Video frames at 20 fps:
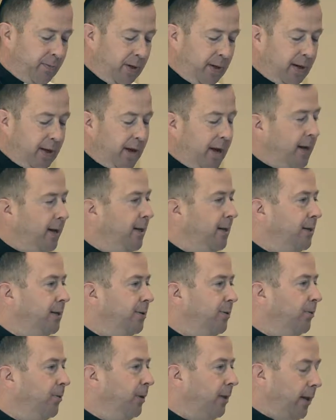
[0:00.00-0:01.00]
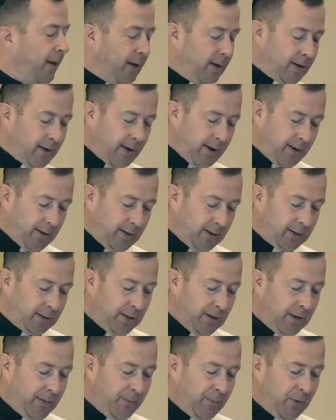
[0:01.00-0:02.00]
mid-80s through the late 90s,
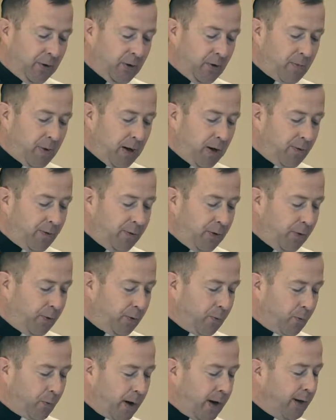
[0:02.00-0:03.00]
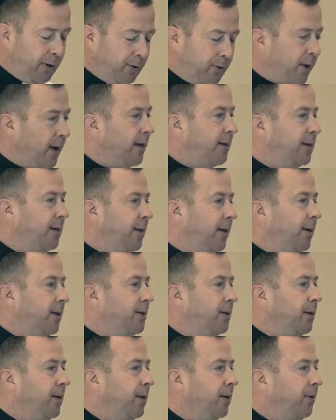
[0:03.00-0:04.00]
you may have viewed Wayne Gretzky
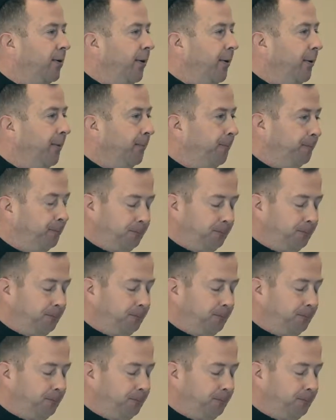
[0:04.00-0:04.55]
as a hero.